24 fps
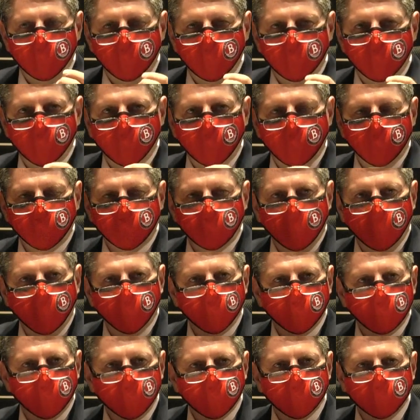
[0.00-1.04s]
you have to have the
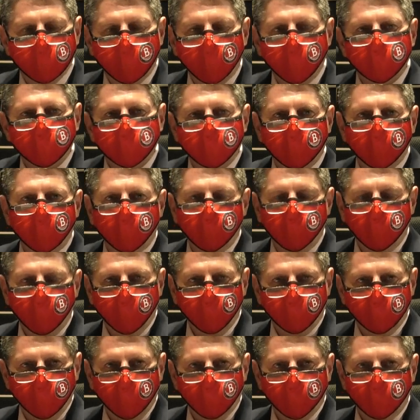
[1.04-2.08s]
people out there and you have
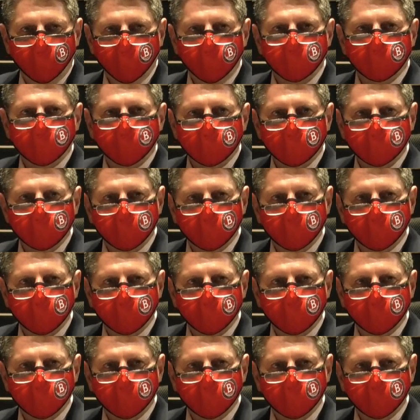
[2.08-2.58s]
to have the resources